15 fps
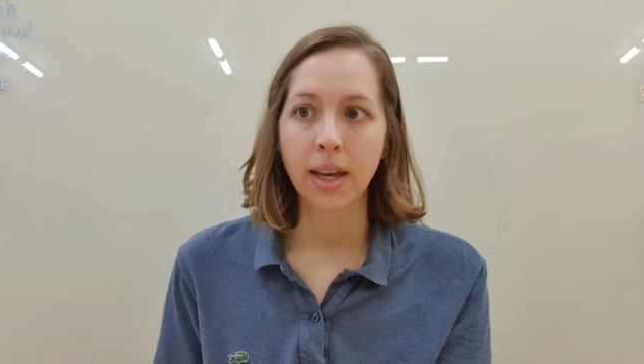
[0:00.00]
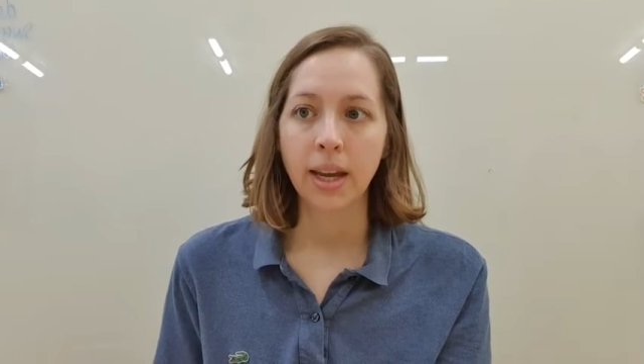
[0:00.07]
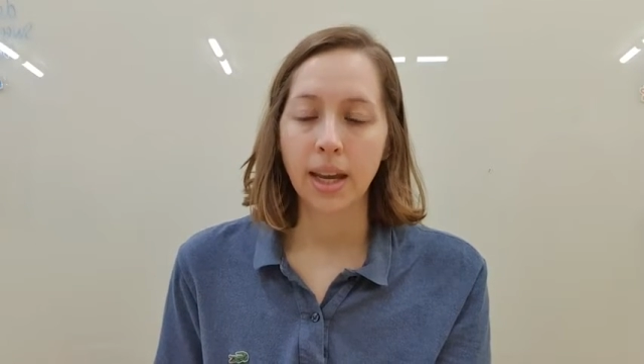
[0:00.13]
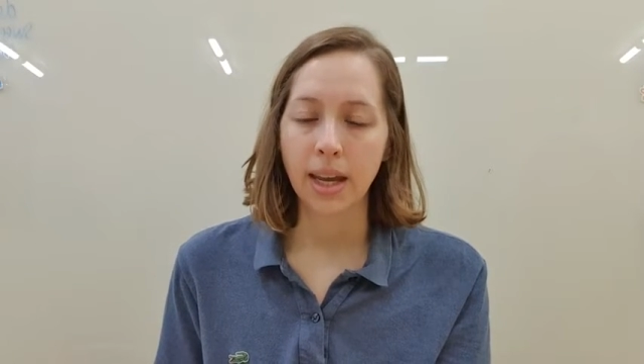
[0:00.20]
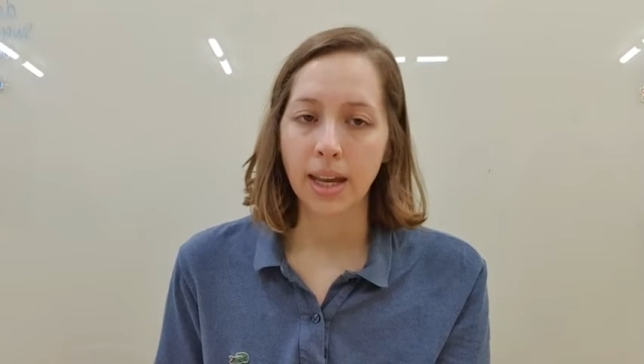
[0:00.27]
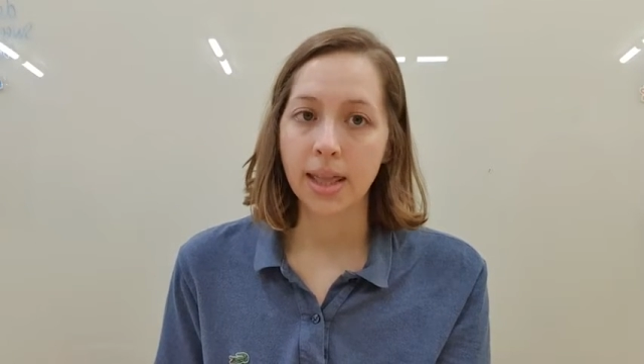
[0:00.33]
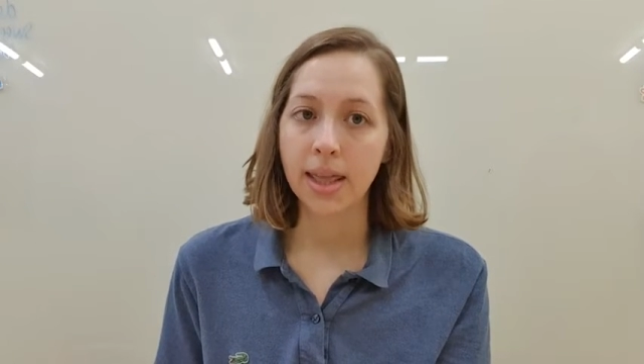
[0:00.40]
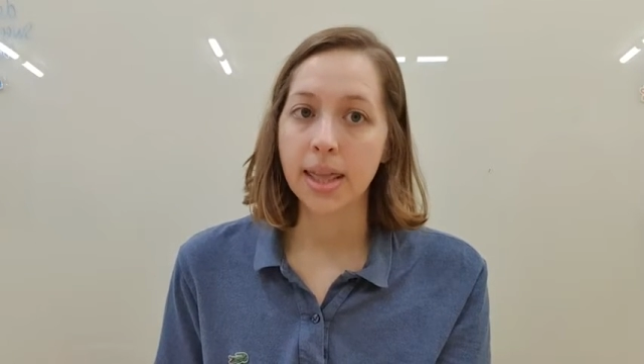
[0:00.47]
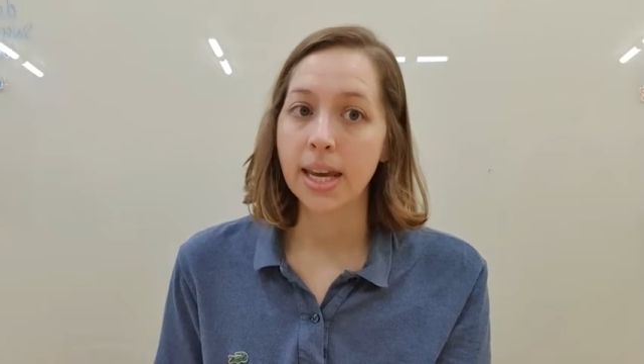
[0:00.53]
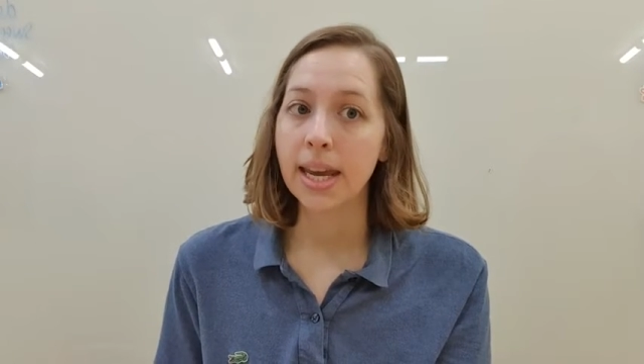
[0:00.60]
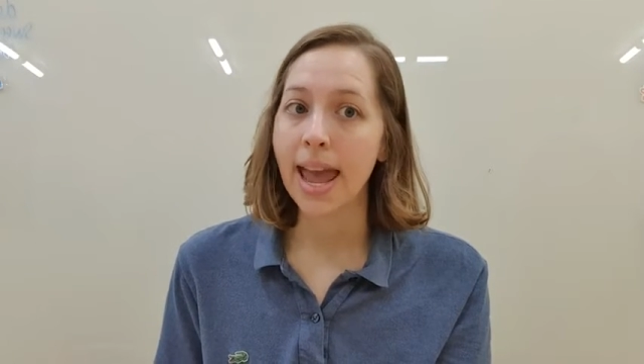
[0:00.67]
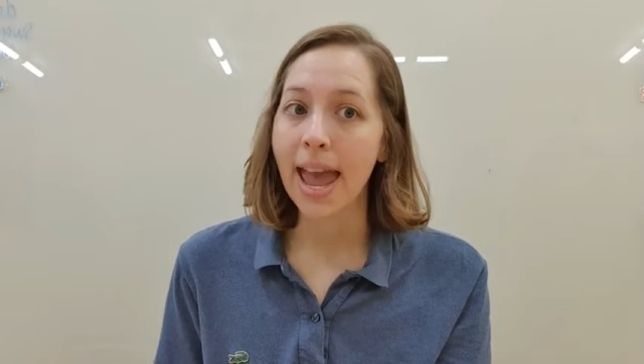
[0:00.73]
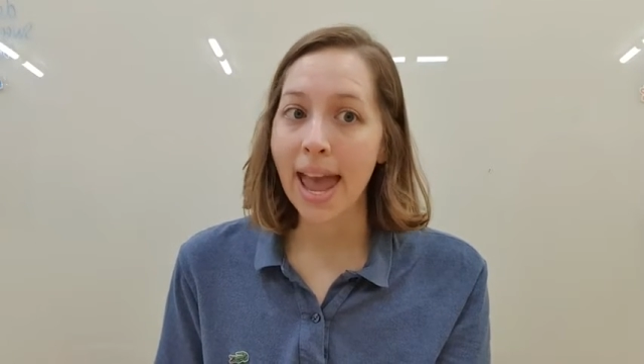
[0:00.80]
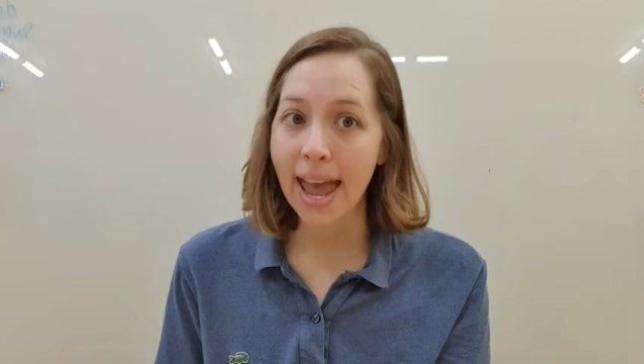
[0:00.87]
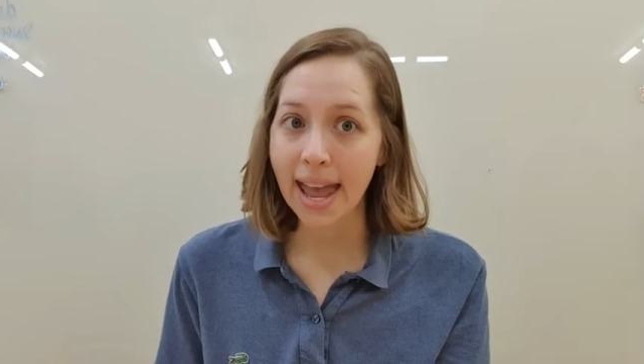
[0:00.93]
In the
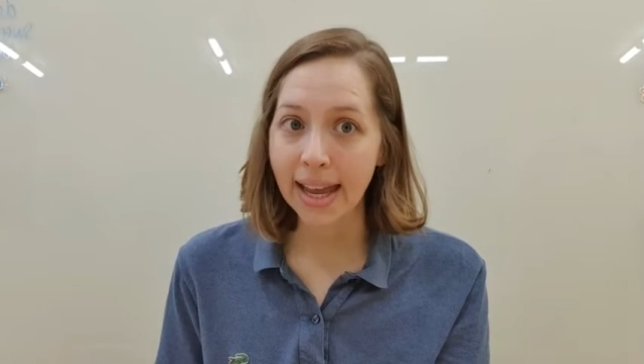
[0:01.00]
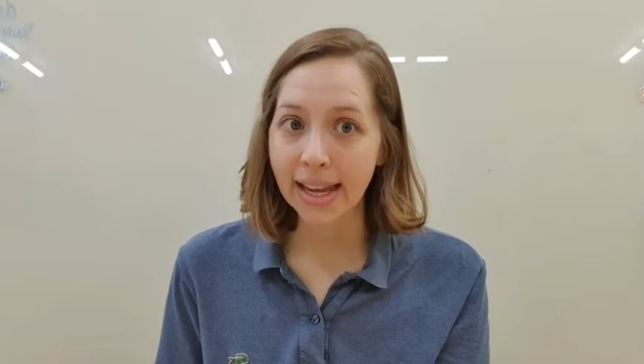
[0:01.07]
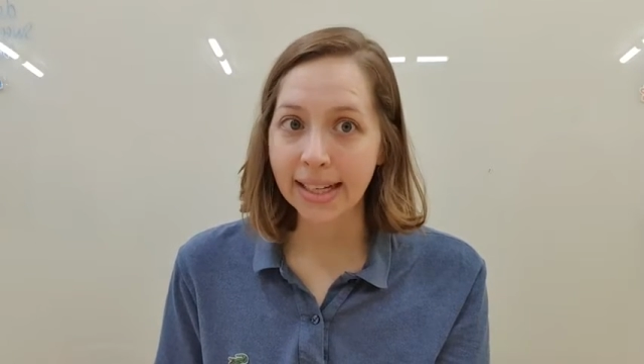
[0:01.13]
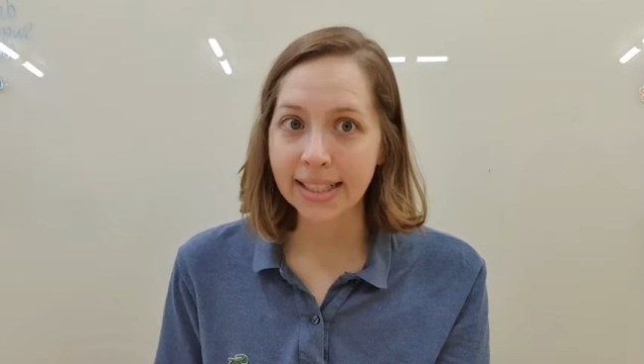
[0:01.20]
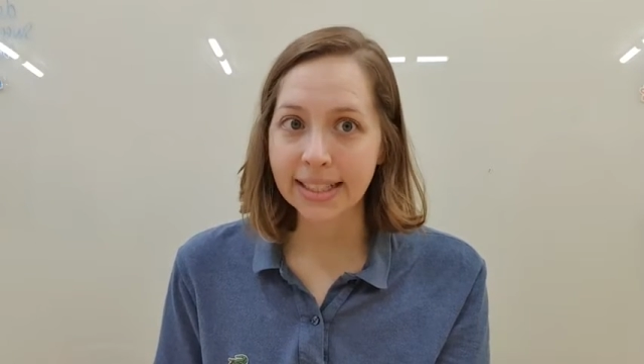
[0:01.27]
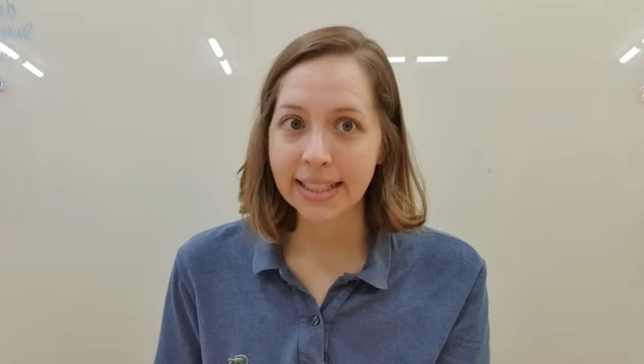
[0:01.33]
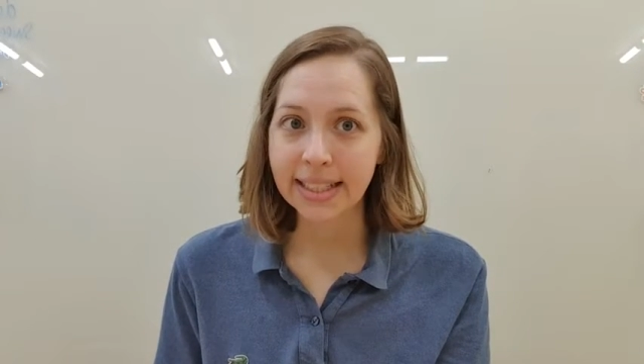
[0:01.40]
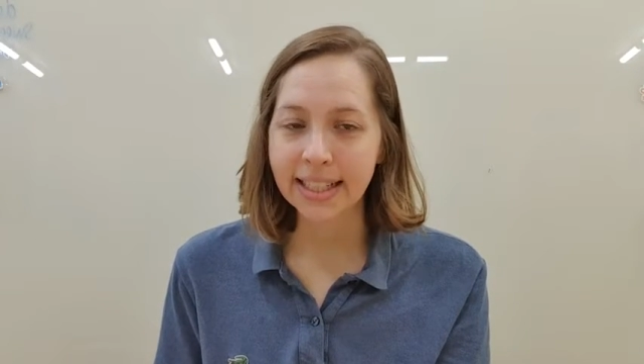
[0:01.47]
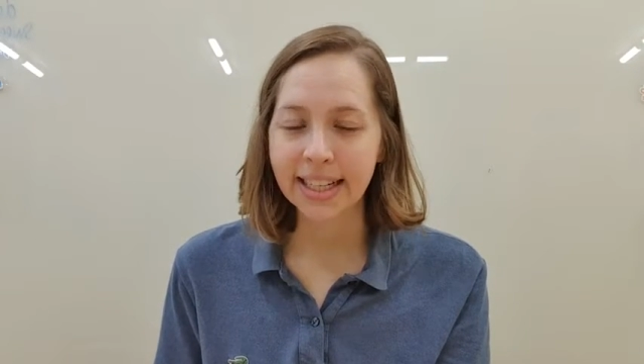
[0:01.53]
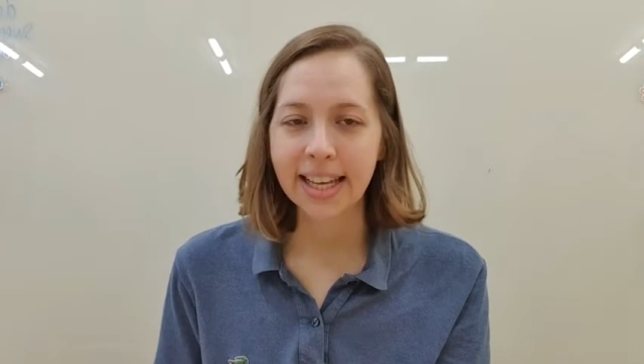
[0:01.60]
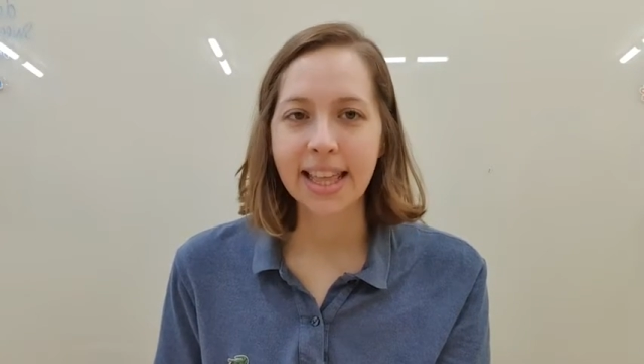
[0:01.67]
end,